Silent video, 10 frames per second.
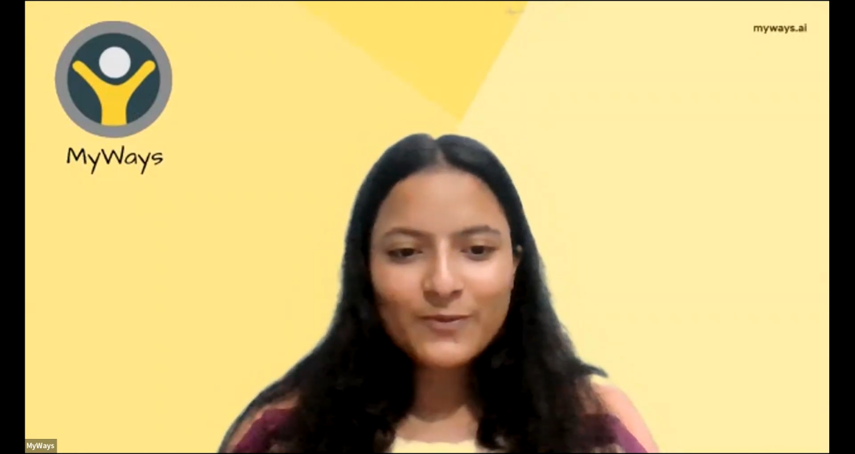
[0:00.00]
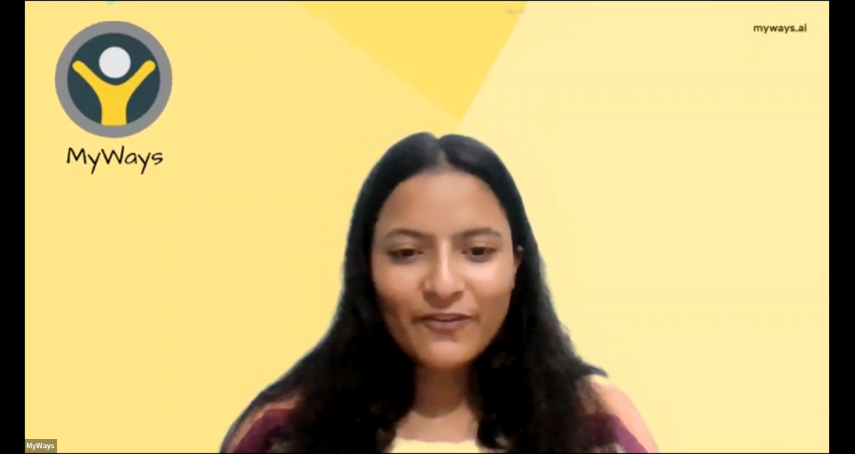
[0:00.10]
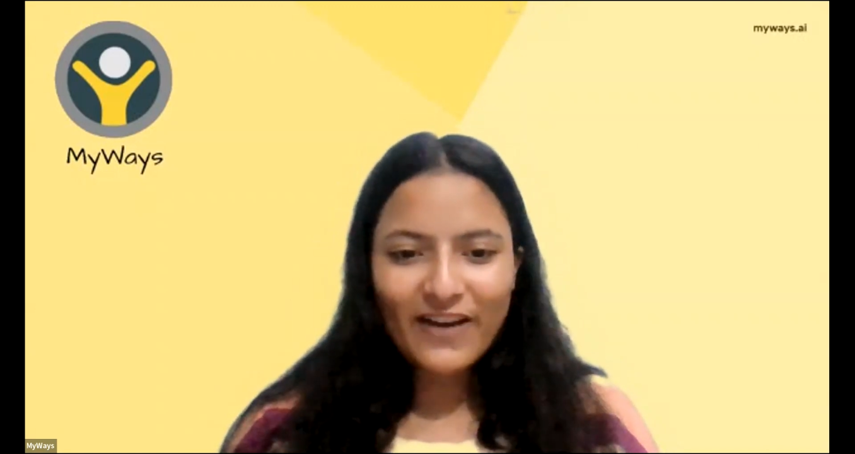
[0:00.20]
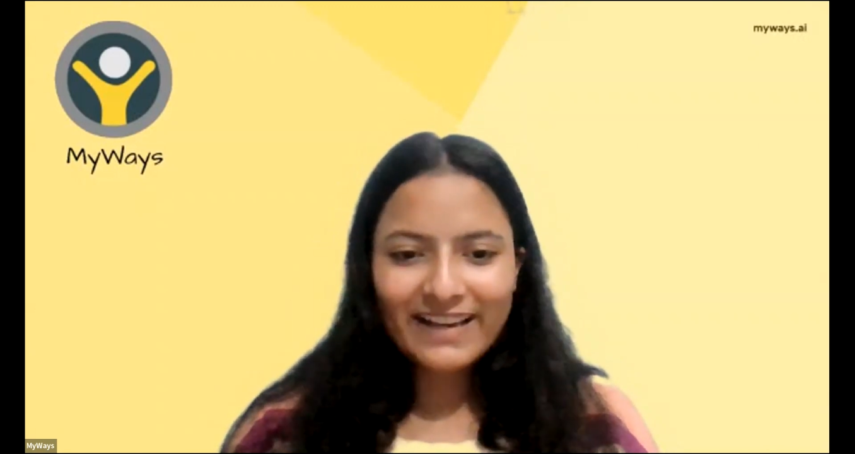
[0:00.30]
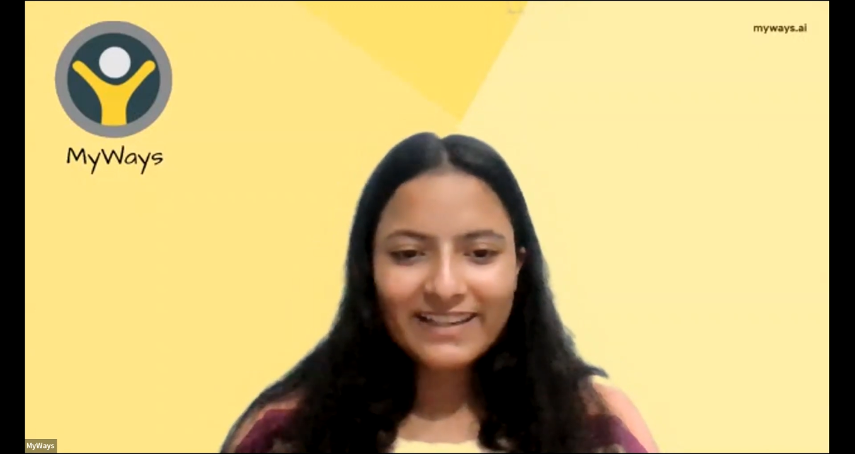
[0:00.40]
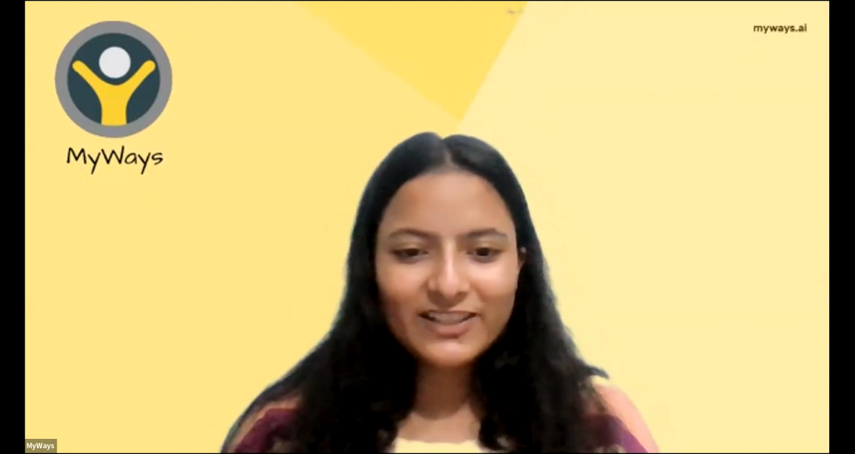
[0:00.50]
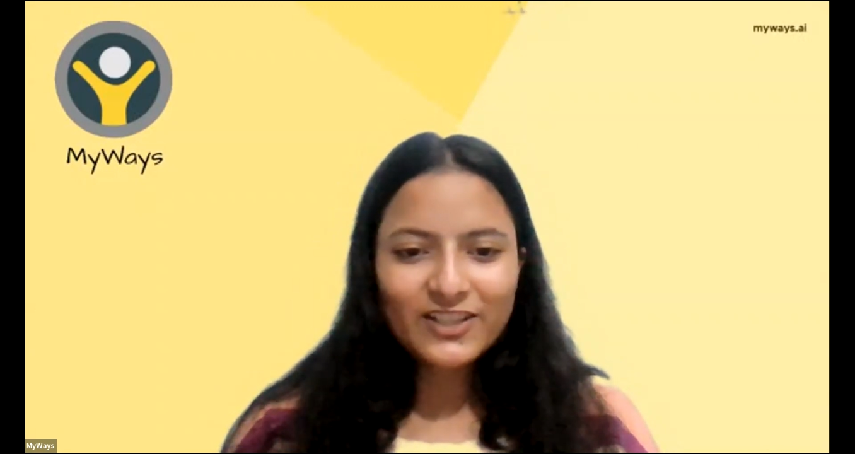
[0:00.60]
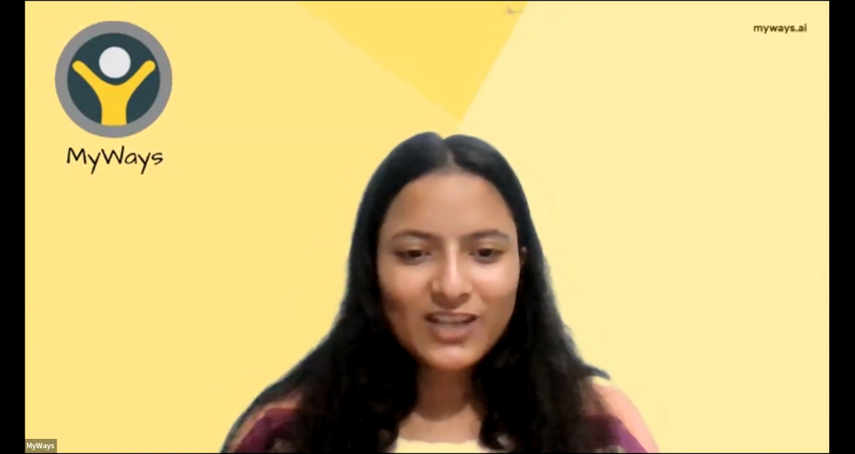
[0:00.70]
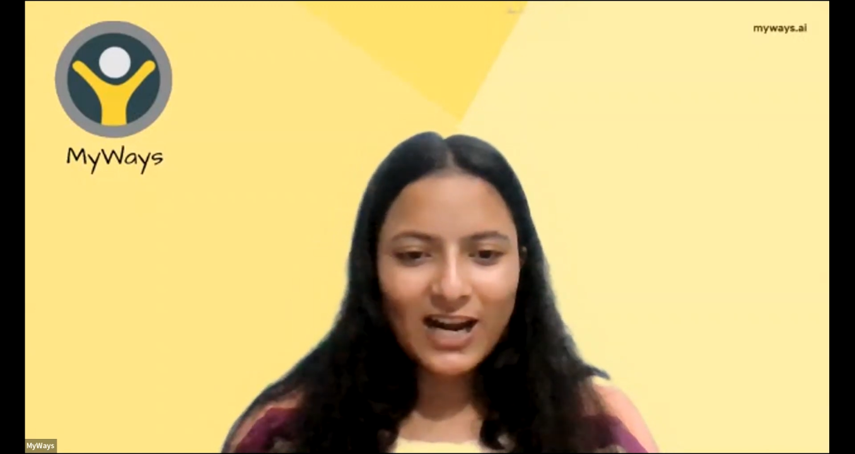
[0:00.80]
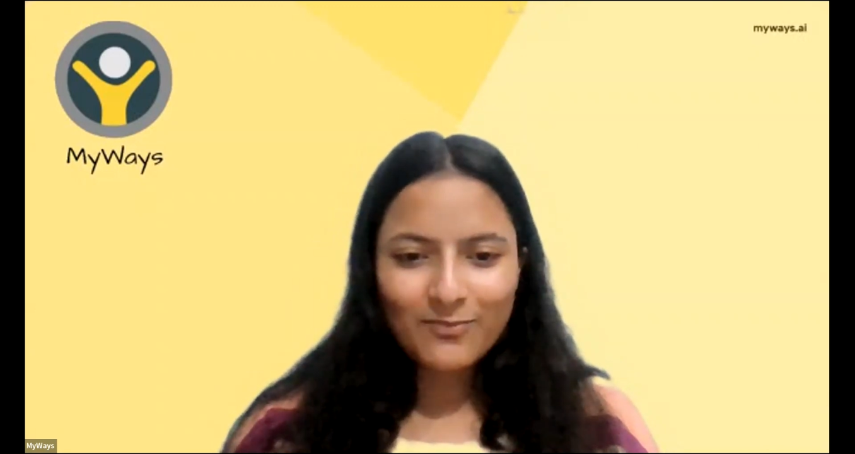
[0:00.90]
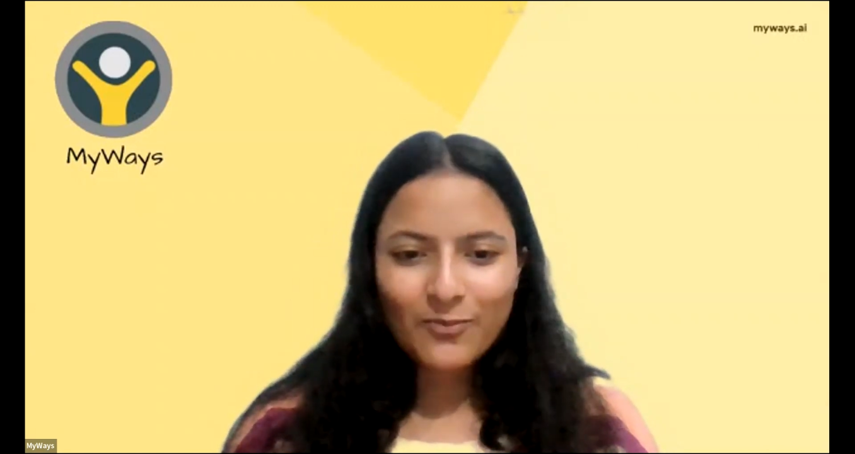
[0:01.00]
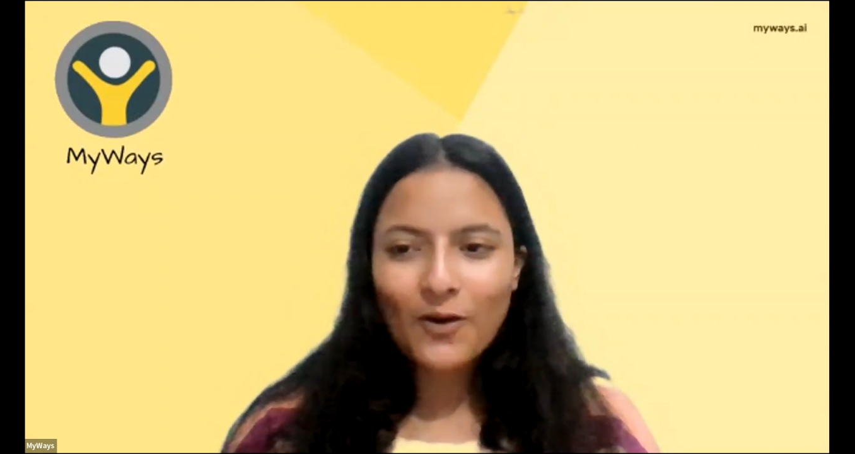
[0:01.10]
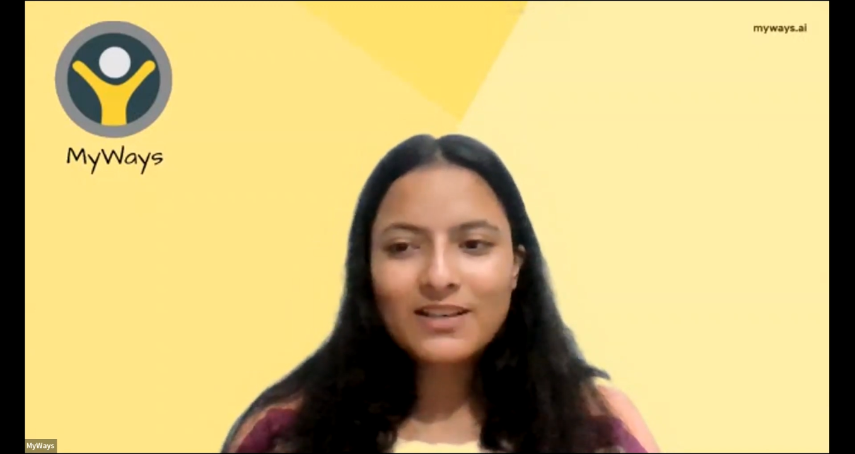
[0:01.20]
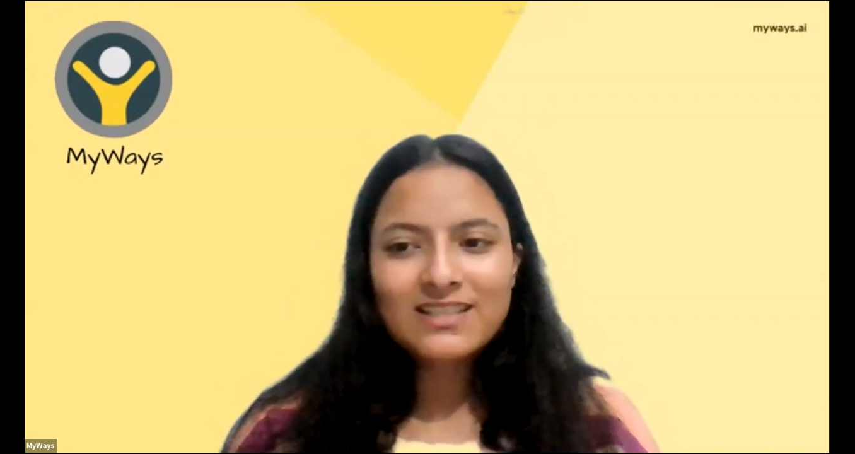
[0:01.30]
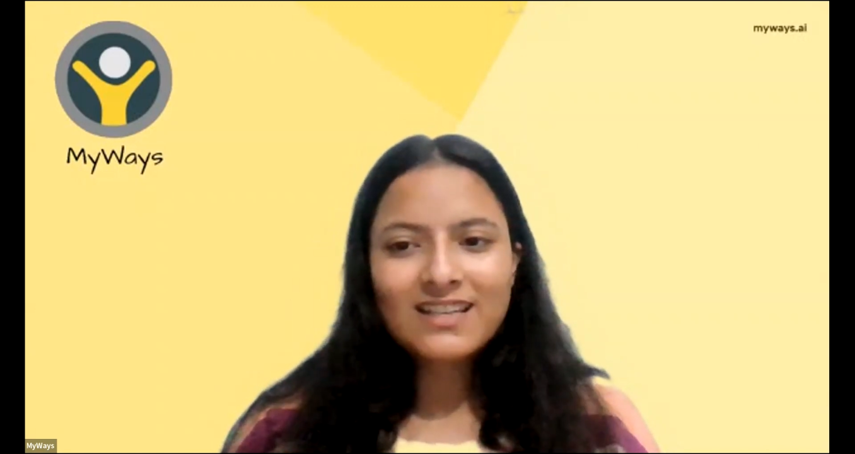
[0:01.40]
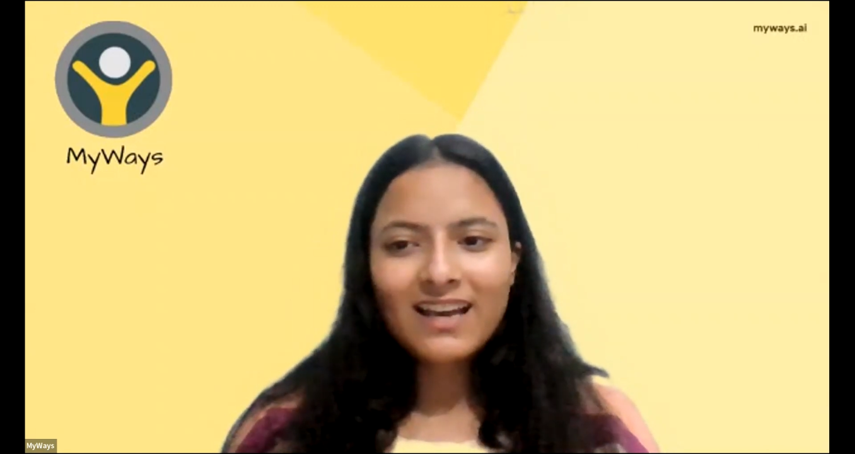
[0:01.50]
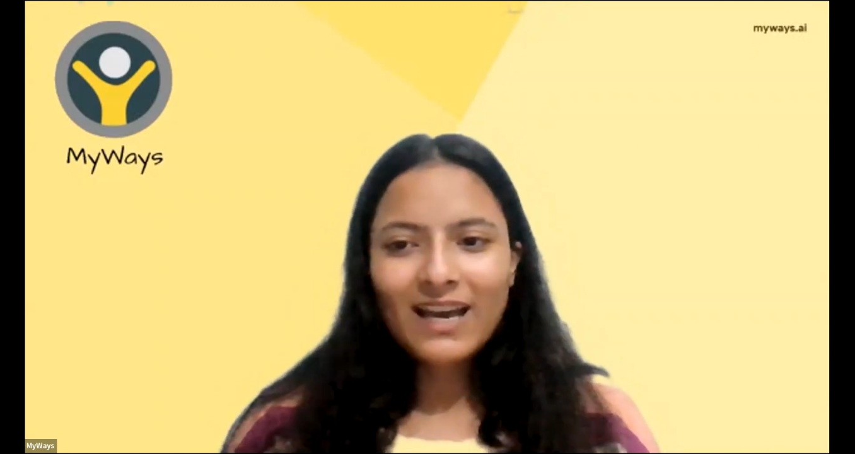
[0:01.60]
profile in the chat box.